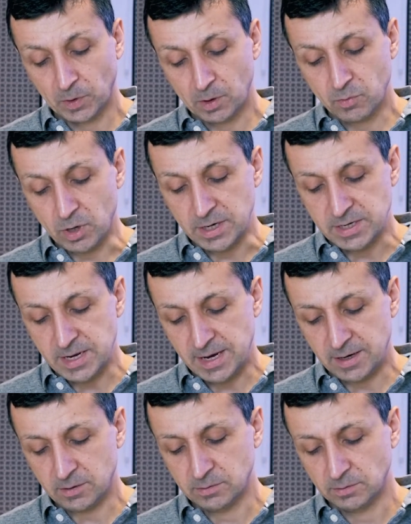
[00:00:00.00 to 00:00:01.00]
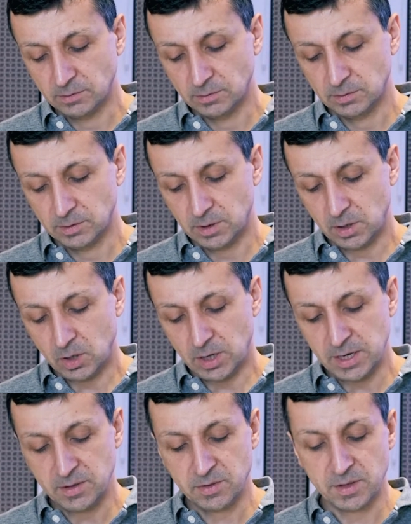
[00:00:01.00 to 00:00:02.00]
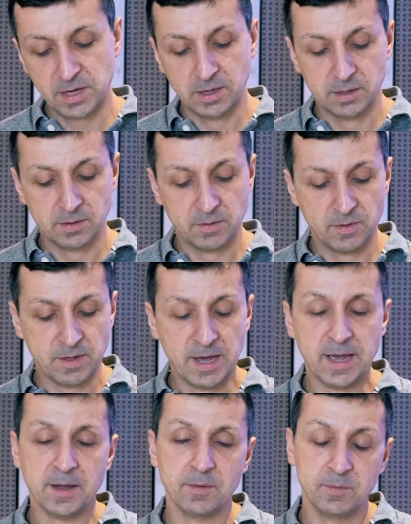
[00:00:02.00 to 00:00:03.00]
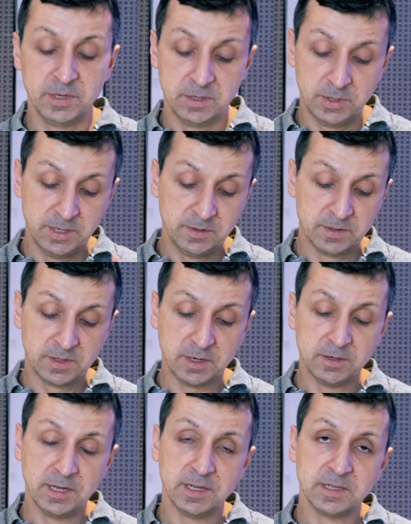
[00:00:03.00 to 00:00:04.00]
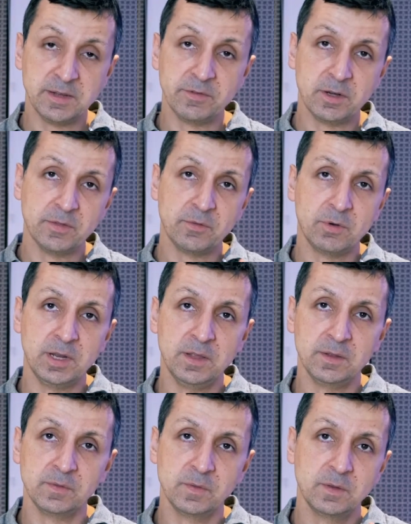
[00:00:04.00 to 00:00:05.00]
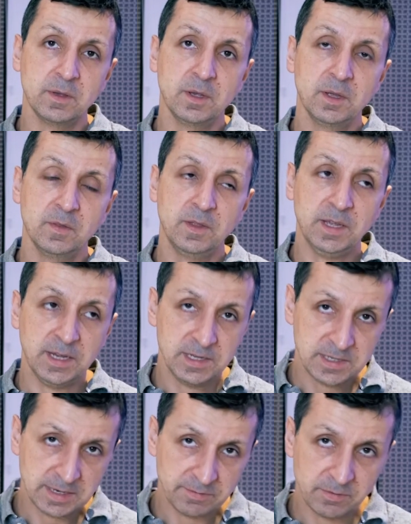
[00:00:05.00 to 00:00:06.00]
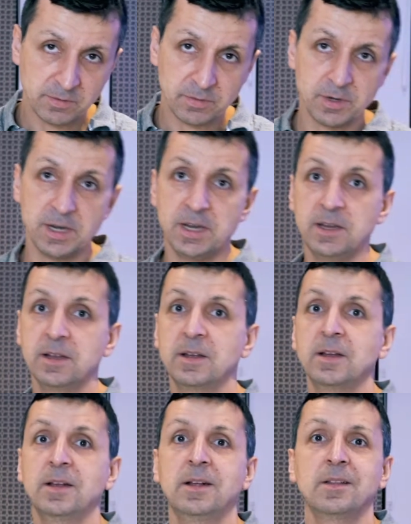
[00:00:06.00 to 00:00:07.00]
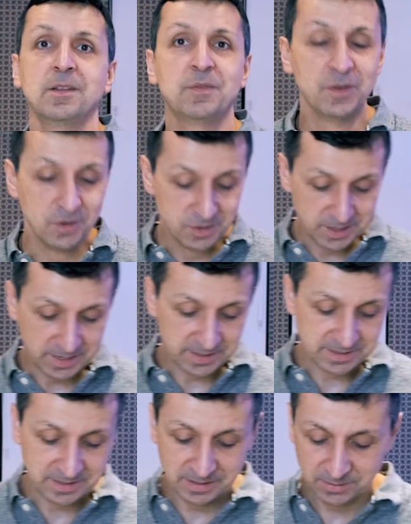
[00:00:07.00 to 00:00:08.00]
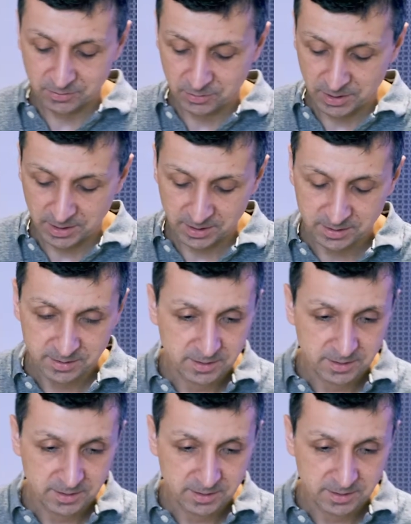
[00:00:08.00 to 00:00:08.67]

right now I think that between the Sony A7R3, the A7 III, the Fuji XT3,